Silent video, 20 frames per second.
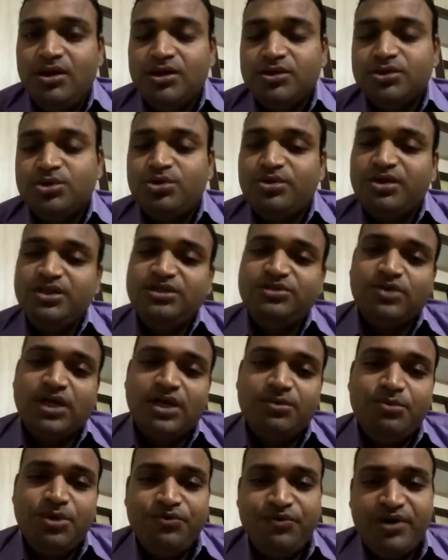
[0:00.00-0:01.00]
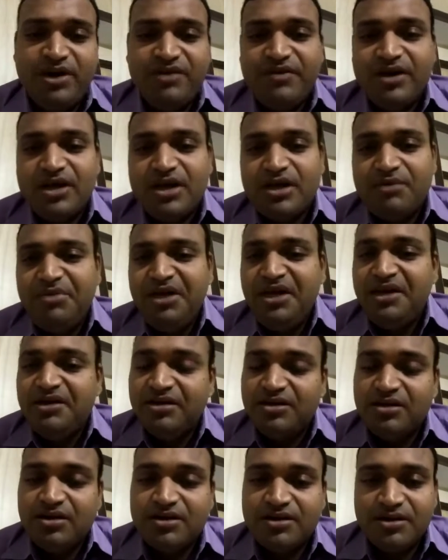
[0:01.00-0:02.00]
So rest can be 25, can be any
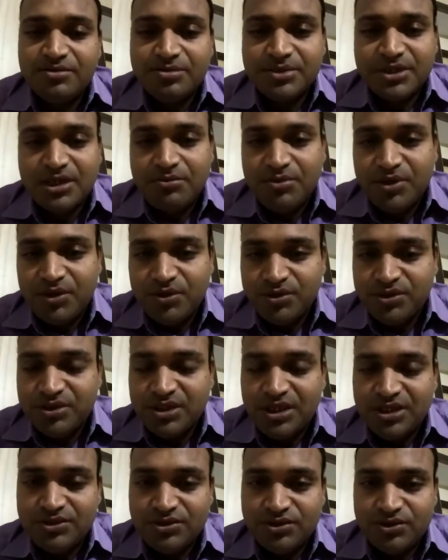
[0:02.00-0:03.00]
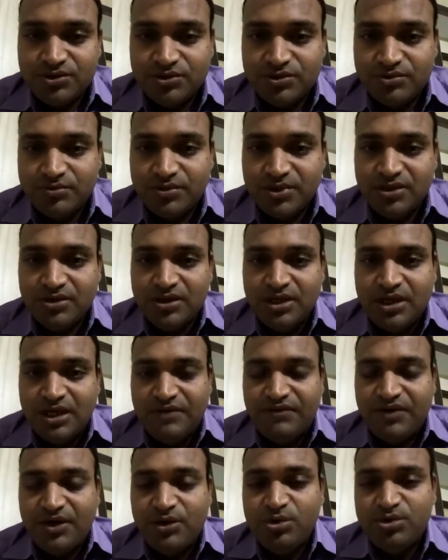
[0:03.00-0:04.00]
other grapes can be used. That should be.
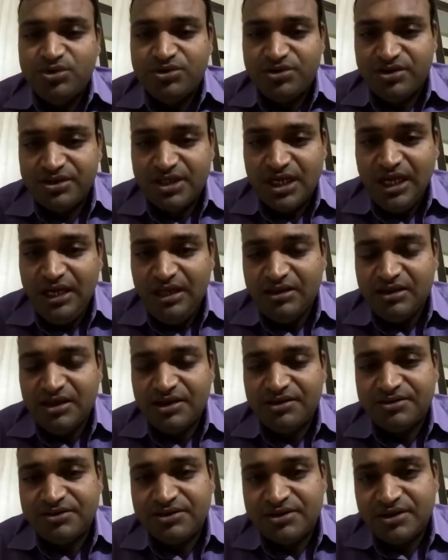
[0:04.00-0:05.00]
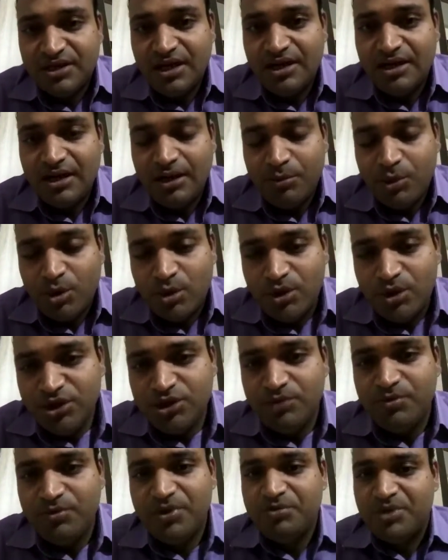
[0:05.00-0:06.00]
If I use Riesling, the Riesling grape only
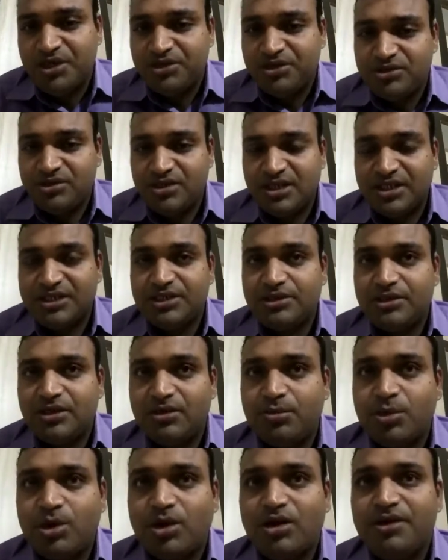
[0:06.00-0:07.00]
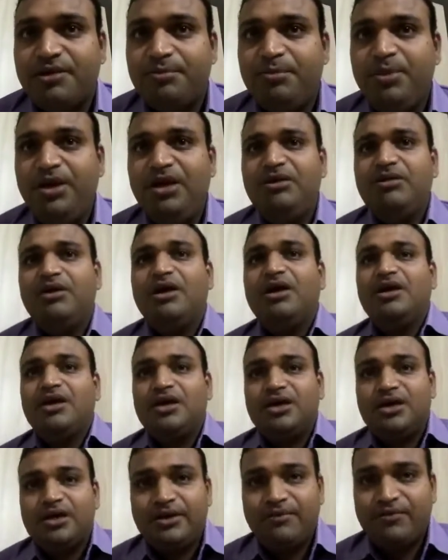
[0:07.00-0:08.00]
should be mentioned. That's the third. I'll repeat:
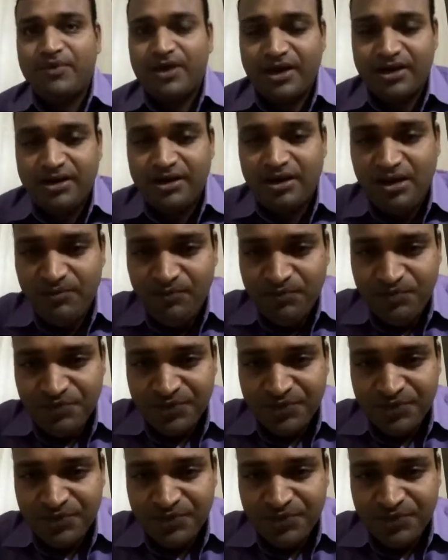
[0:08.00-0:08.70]
grape variety,